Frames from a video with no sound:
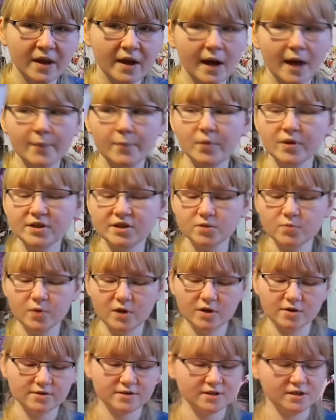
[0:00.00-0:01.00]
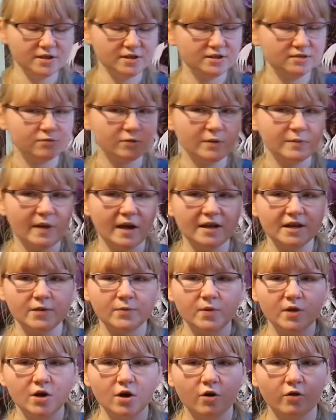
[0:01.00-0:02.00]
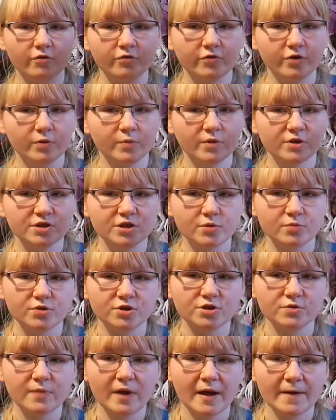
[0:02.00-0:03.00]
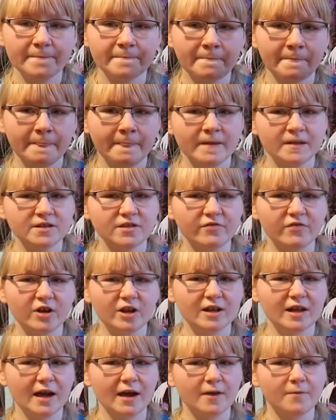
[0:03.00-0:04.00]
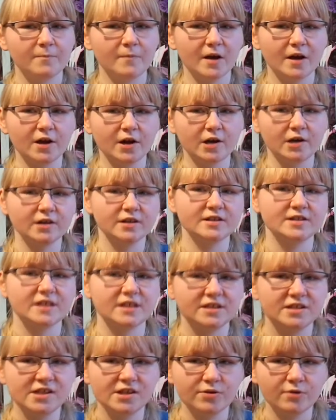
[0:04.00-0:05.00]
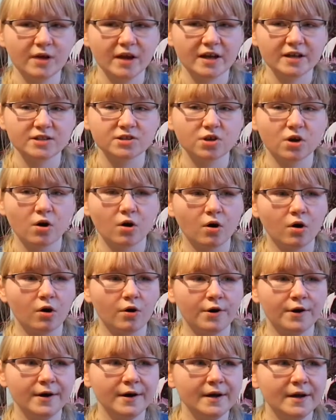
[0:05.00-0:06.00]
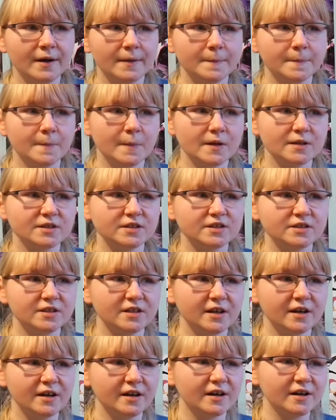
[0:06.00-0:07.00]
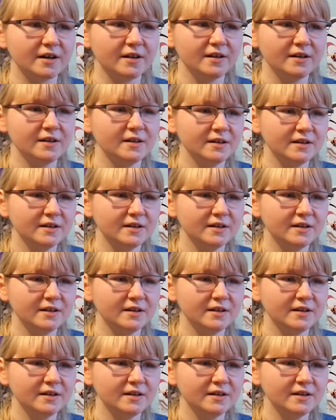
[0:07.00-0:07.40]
I bought this because it reminded me of Monster Musume, something like my girl is a T-Rex or monster.